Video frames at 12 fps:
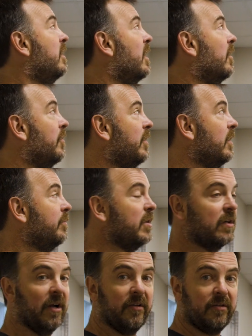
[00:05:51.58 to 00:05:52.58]
Now that
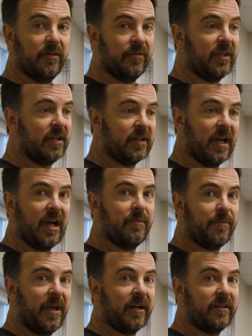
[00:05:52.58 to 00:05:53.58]
because of the
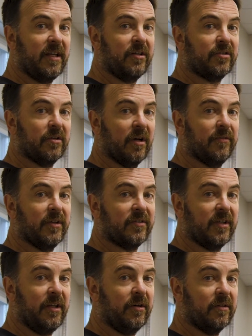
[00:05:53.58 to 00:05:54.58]
compact nature of
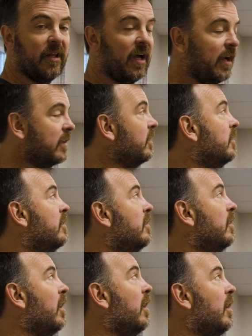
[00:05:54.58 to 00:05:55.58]
this interlock,
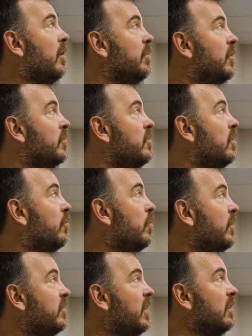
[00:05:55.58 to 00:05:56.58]

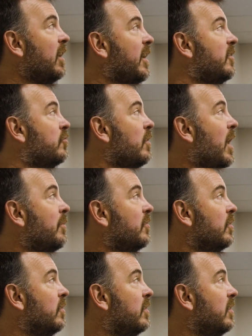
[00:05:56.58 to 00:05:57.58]
once that latch
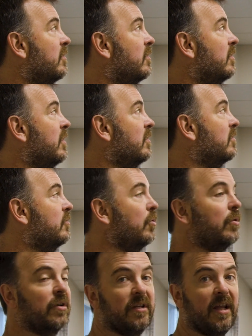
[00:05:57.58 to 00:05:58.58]
drops, this
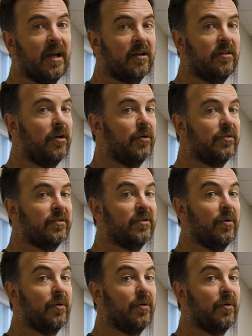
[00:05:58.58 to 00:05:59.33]
door cannot close.